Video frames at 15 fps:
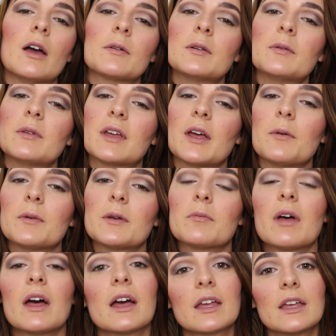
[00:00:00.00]
I'm going to be coming
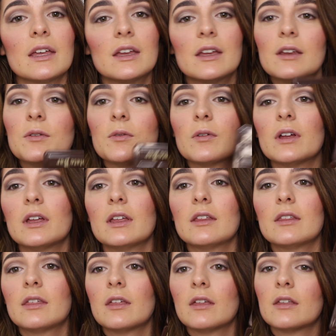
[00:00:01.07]
back in
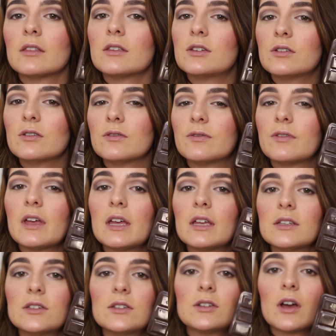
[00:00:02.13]
with the Too
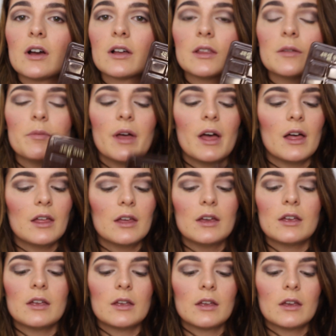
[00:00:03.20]
Faced chocolate
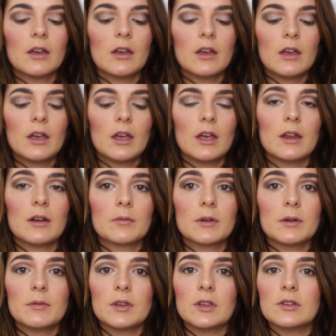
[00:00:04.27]
palette, and I'm
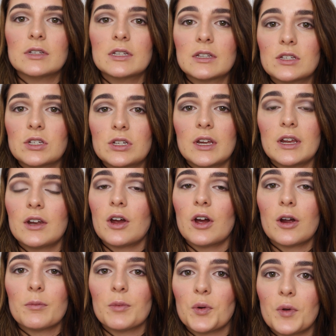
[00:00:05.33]
going to be using the shade
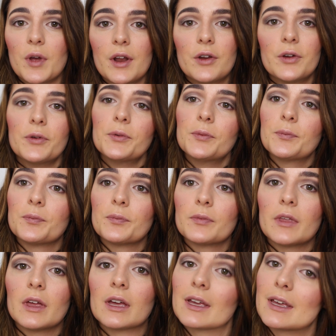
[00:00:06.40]
Amaretto
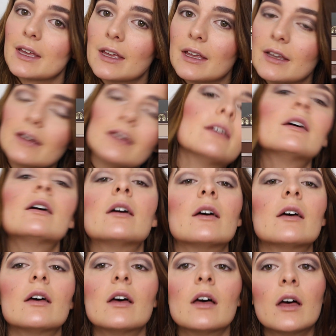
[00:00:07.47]
again,
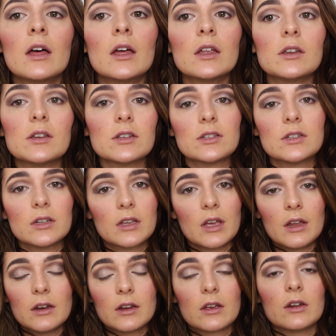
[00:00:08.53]
just to
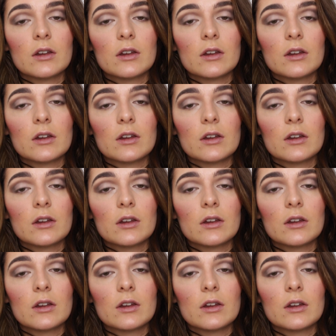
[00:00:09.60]
kind of